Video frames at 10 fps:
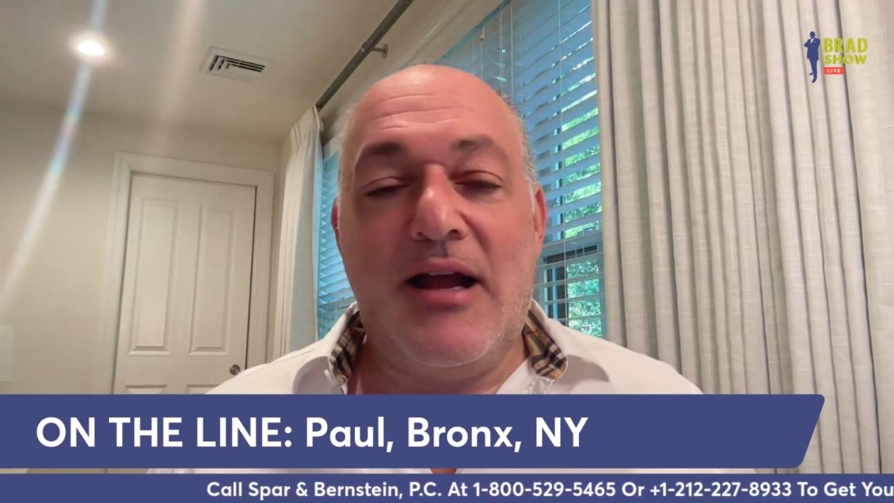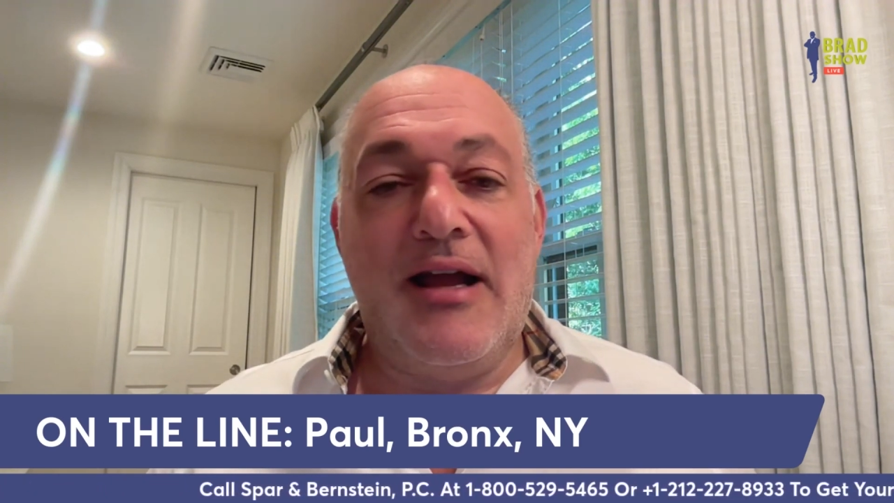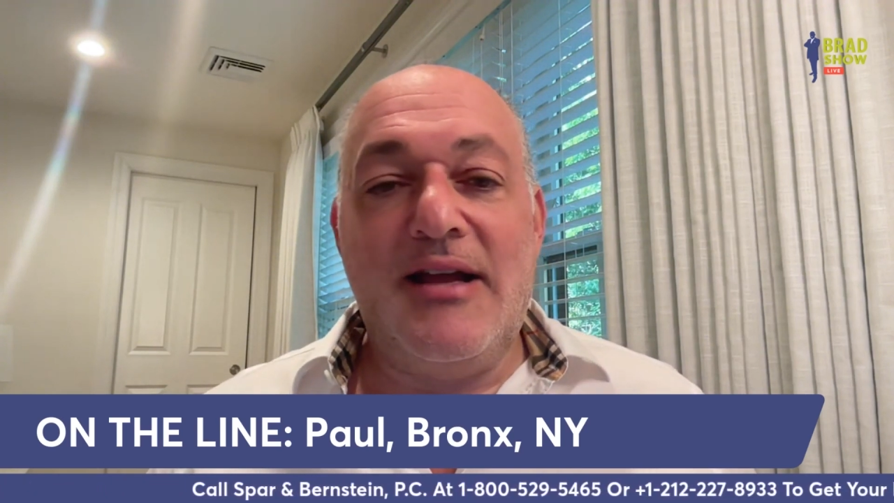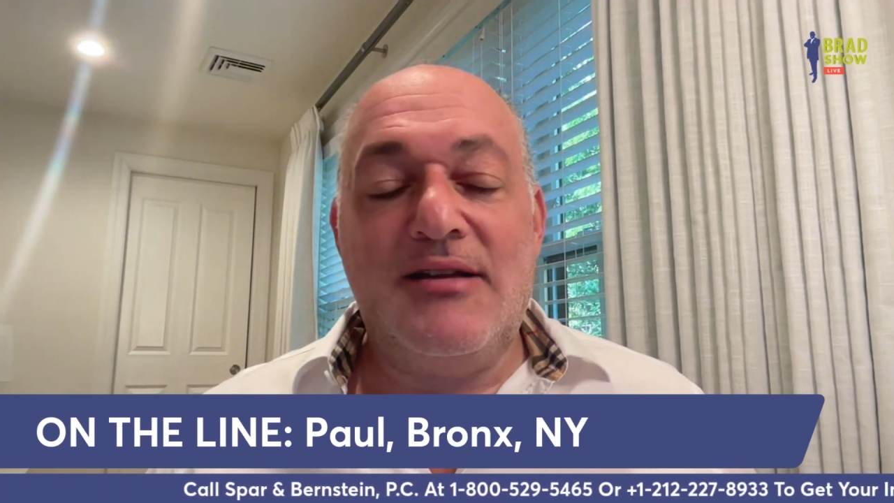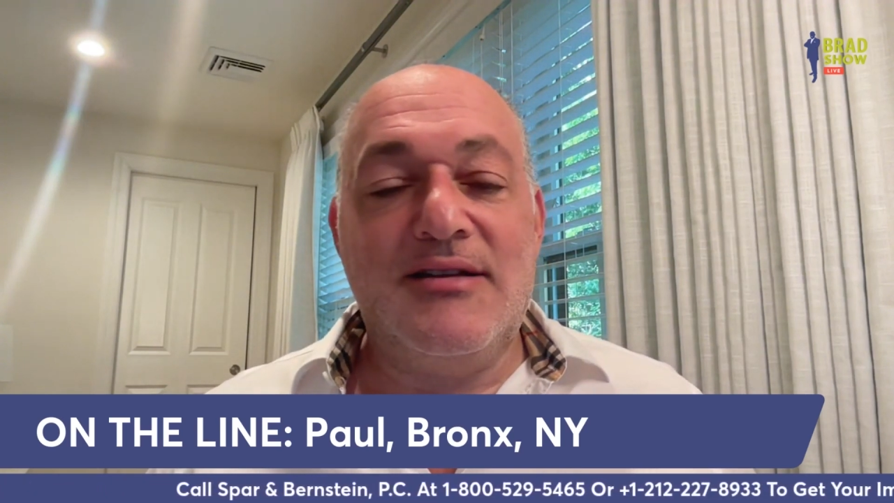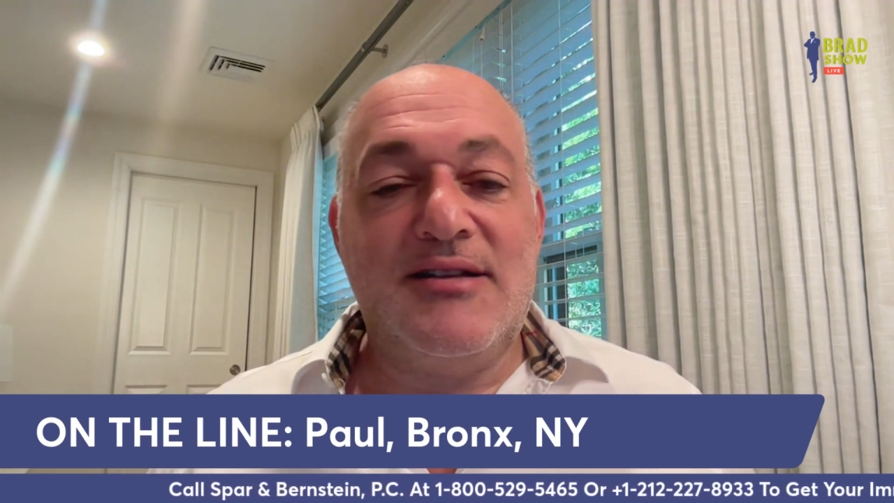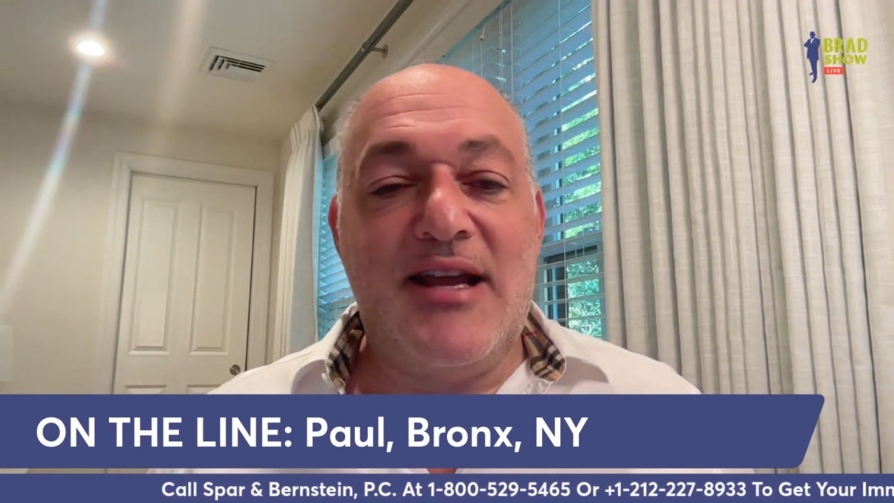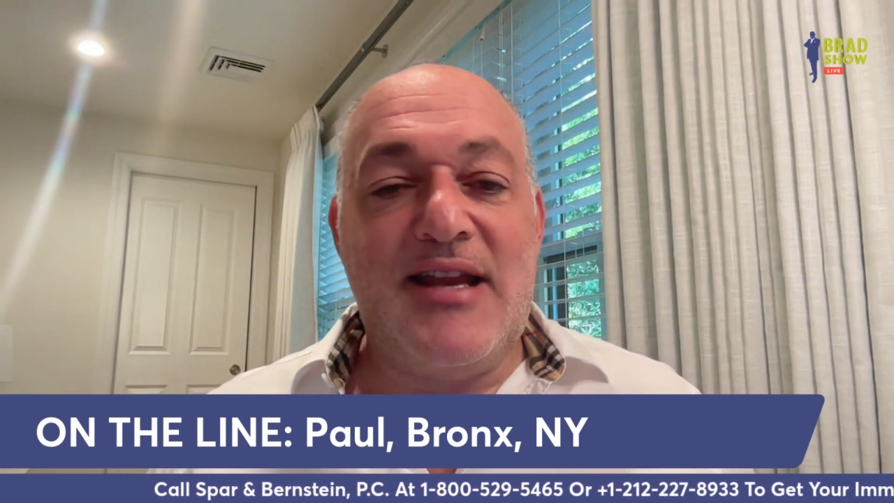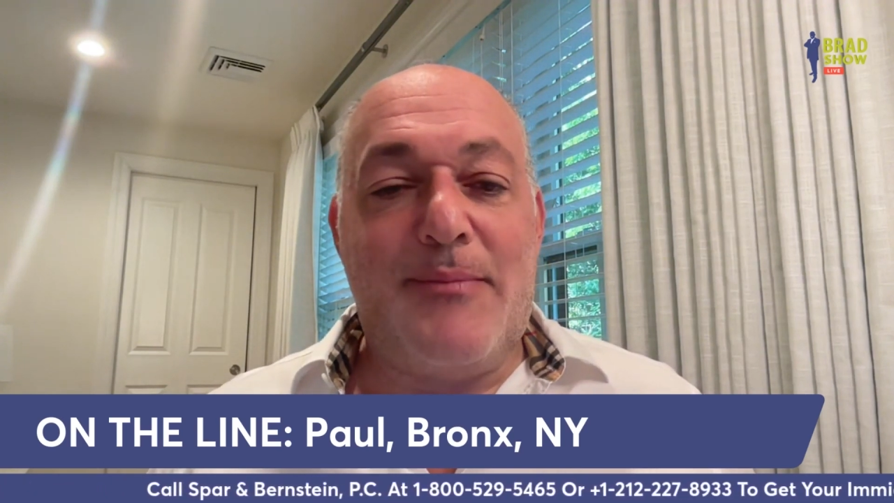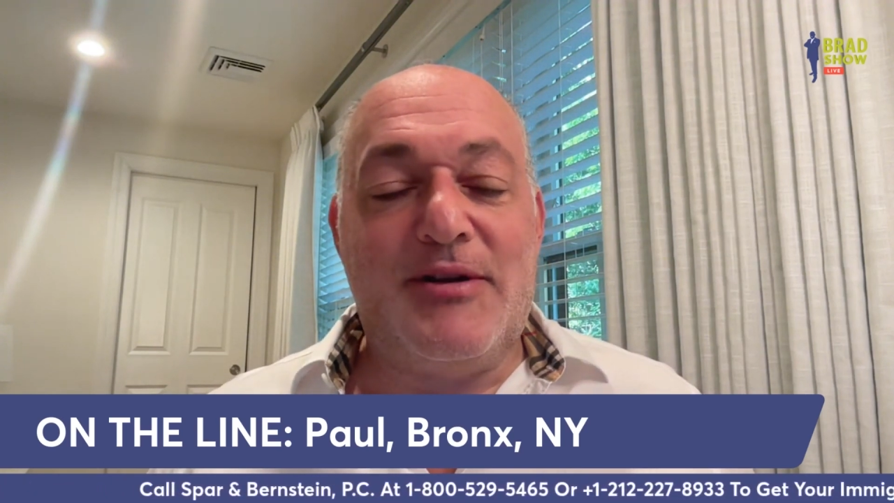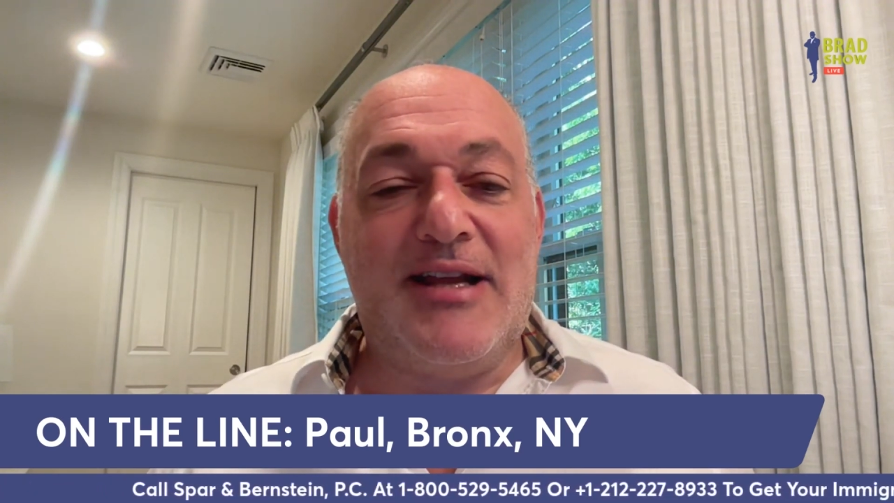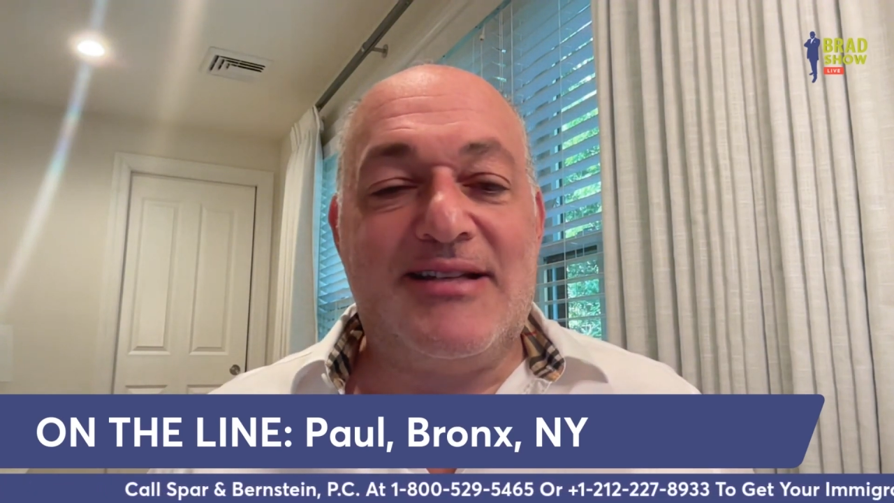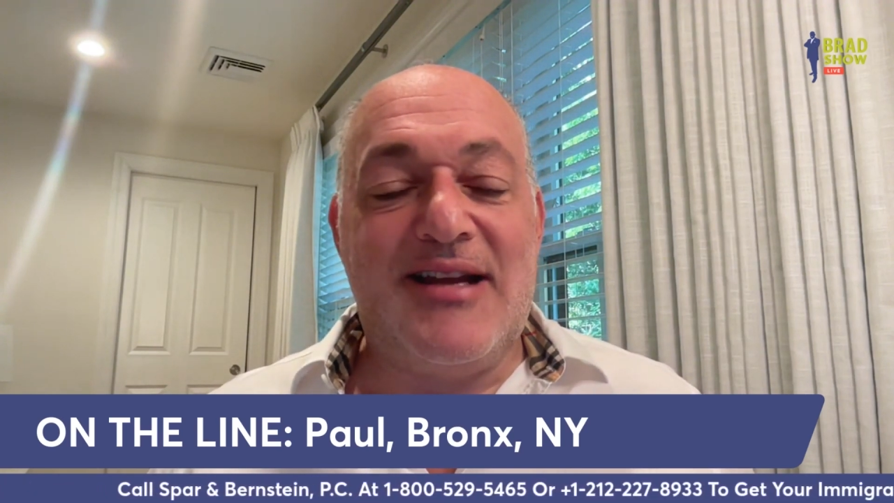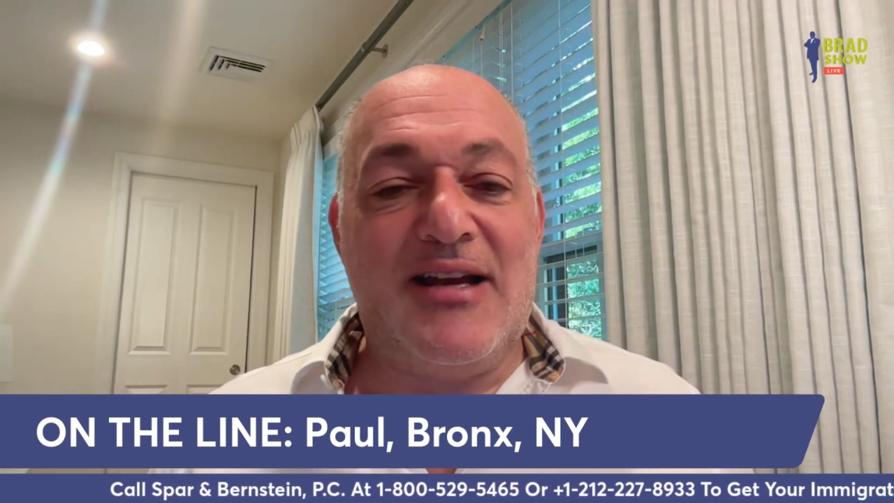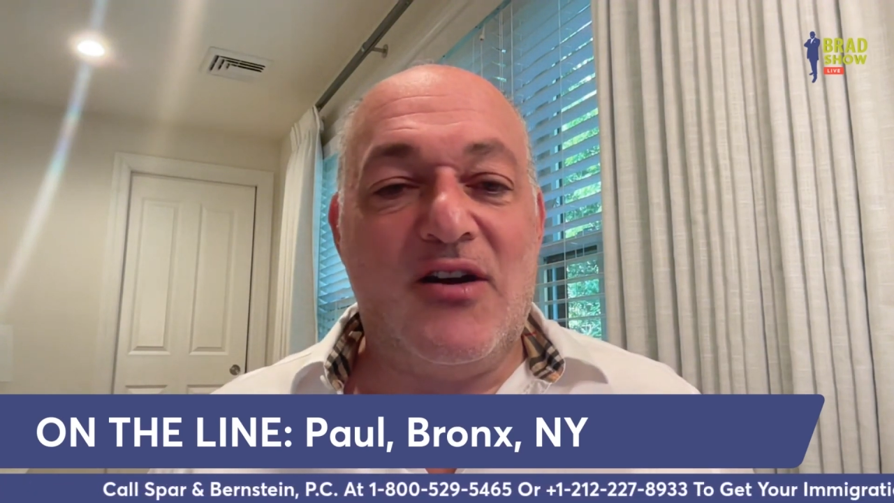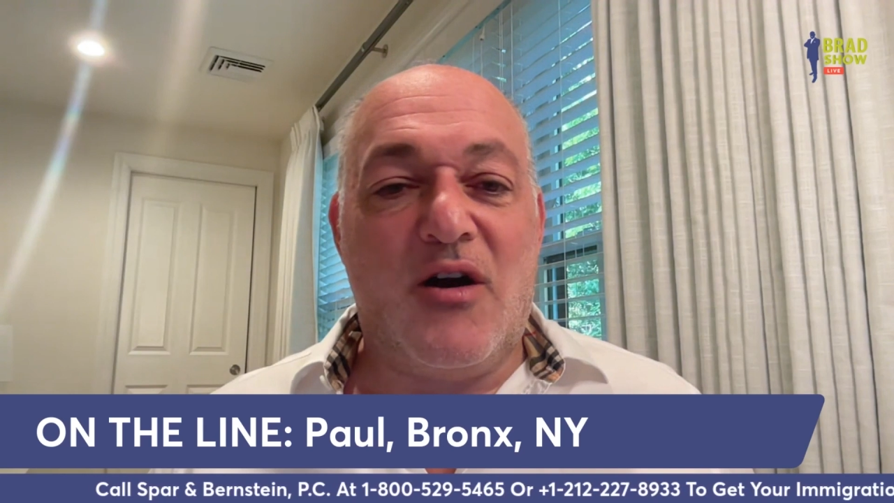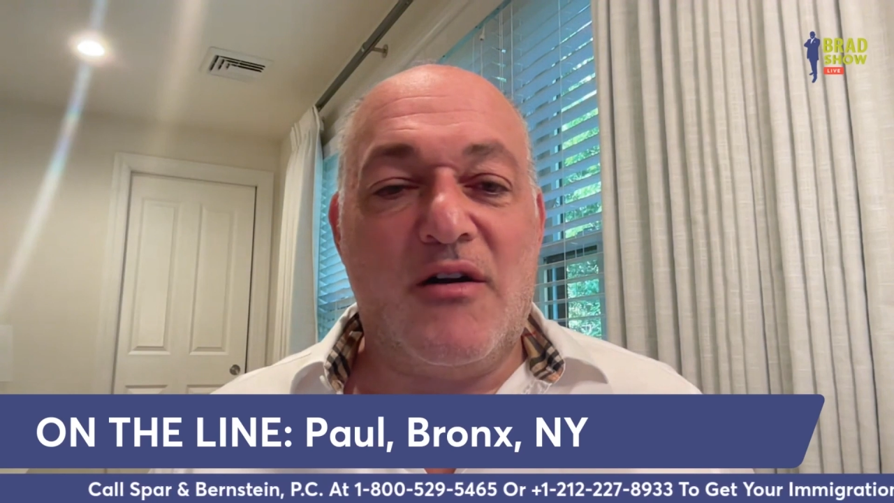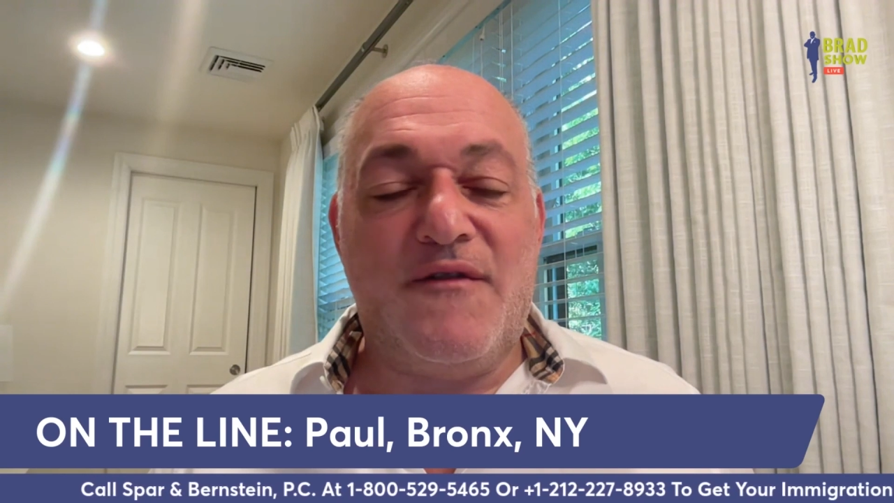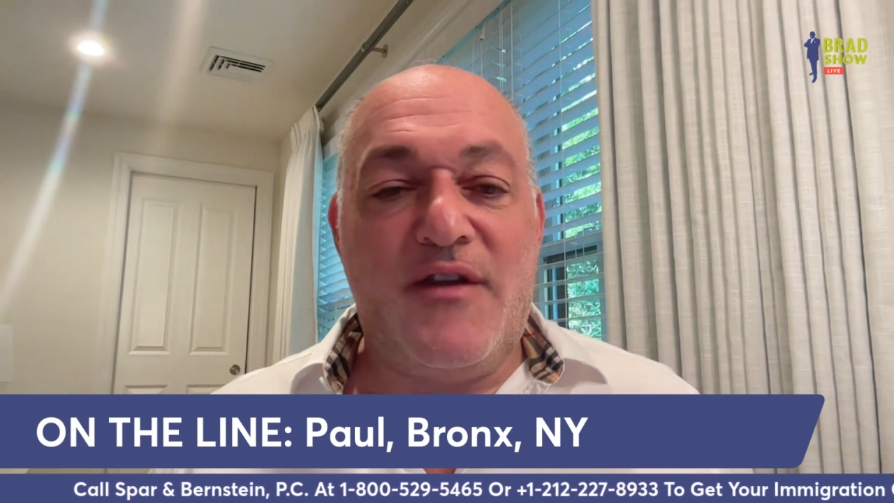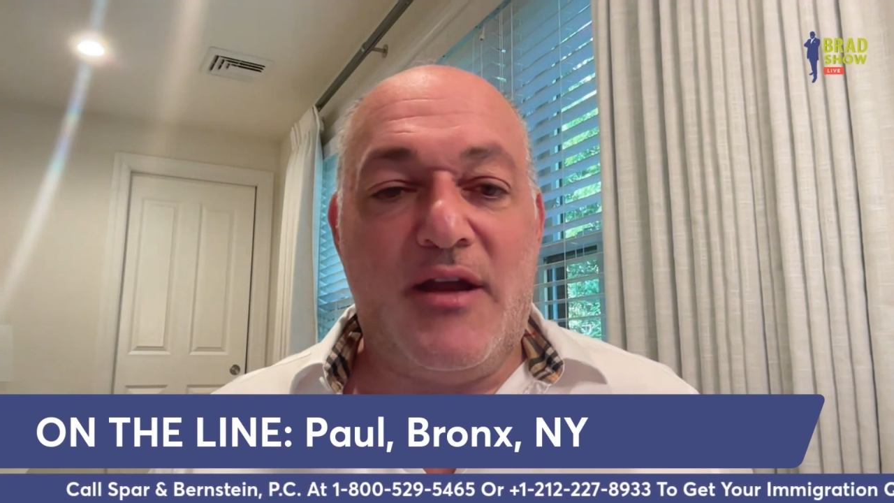I understand that, but that's not an
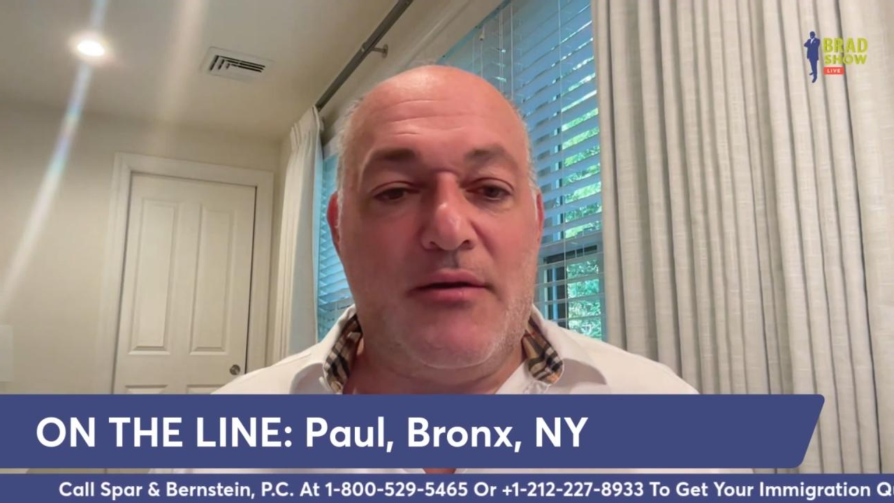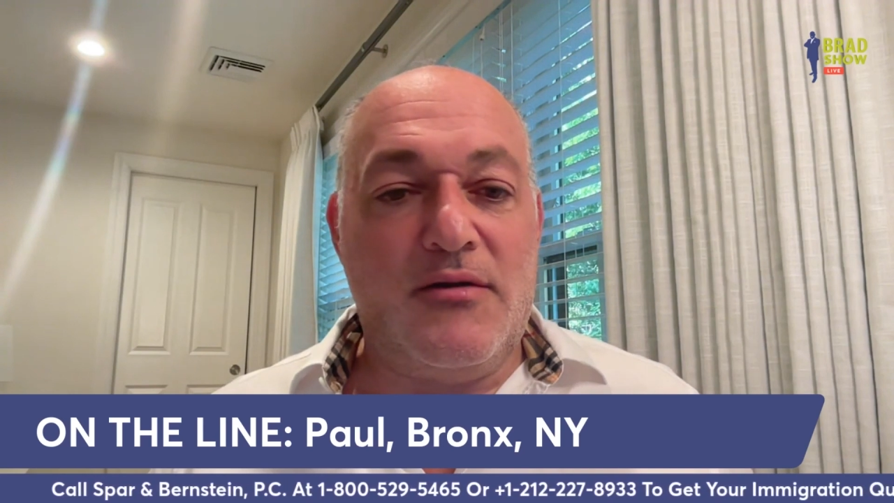RFE.